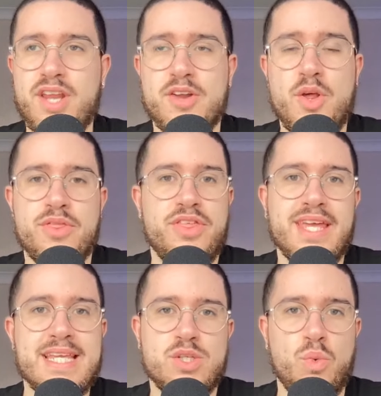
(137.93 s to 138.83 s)
I don't
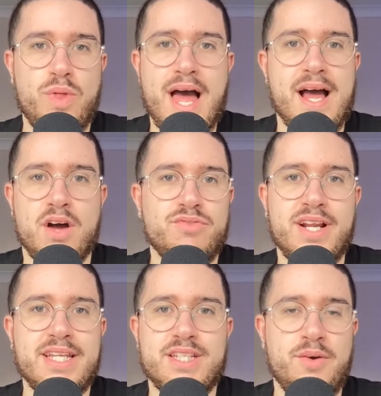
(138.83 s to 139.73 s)
think he's all that. I
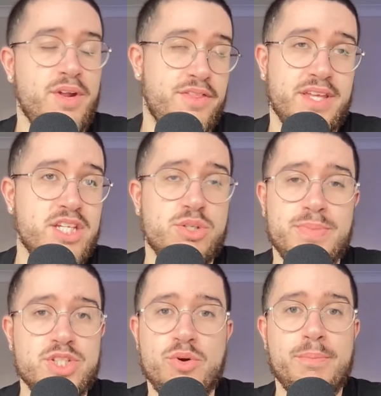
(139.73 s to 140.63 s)
really don't. I think he should
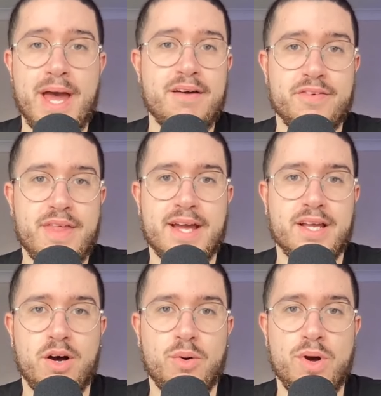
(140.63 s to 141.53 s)
be doing better for that
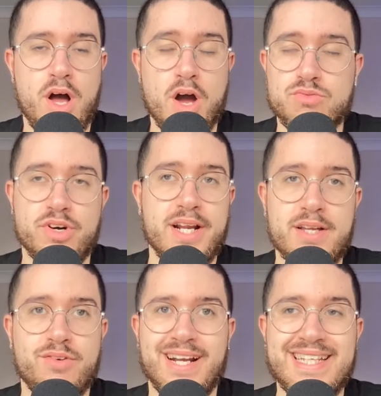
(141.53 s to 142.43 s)
goal. I
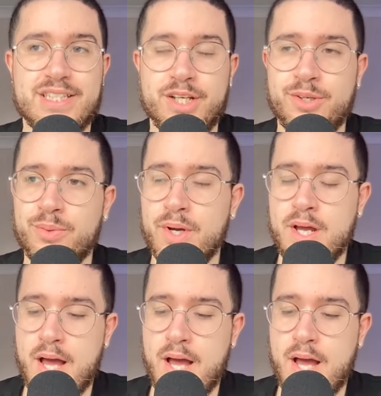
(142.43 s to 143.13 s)
really, really do.